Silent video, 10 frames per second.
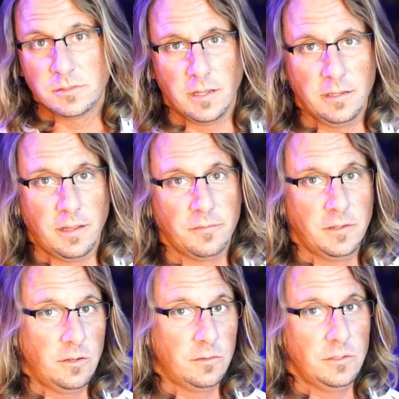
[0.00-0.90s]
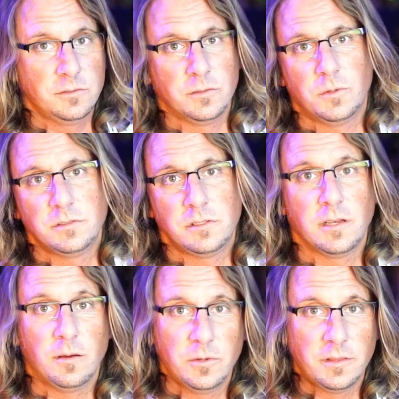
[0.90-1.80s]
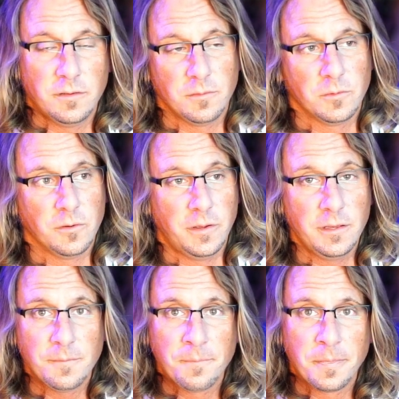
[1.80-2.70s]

They definitely don't use the ones that come with it from Korea.